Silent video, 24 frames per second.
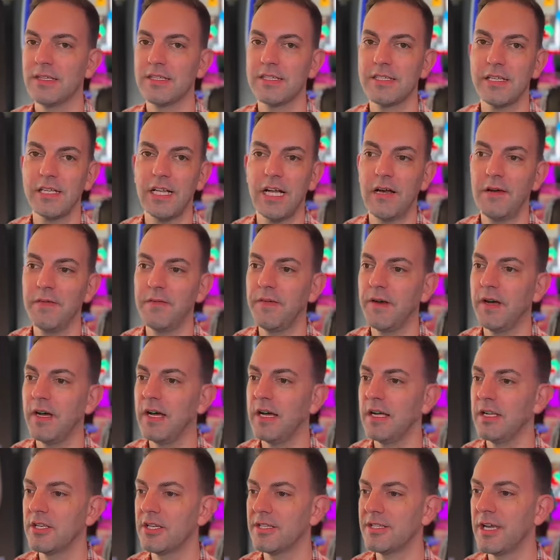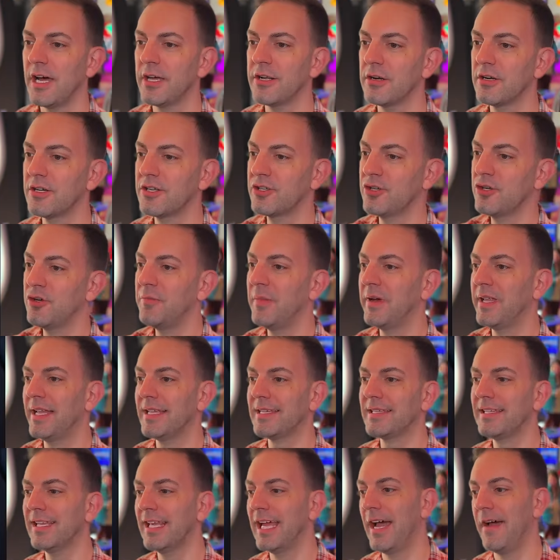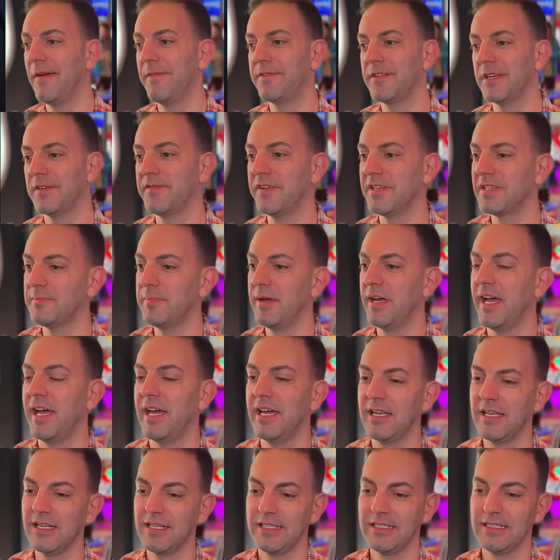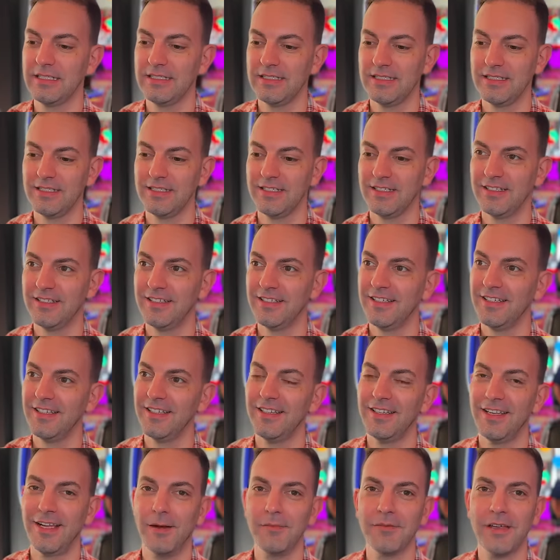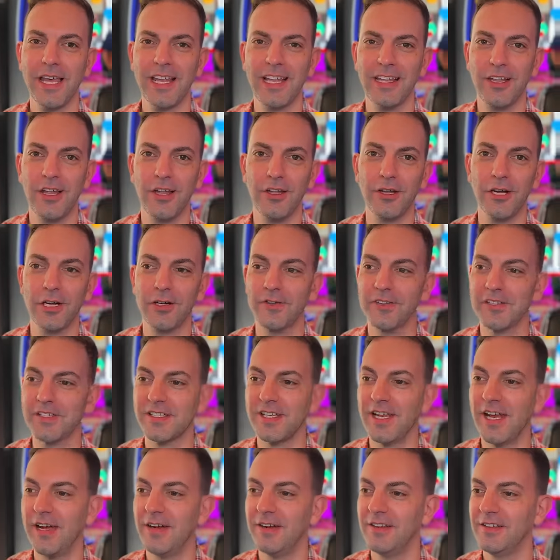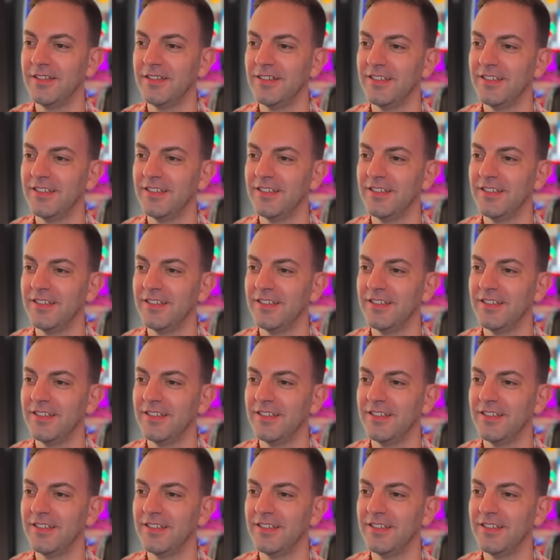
Still have uh, just under two minutes left of this bet. Getting a little nervous now.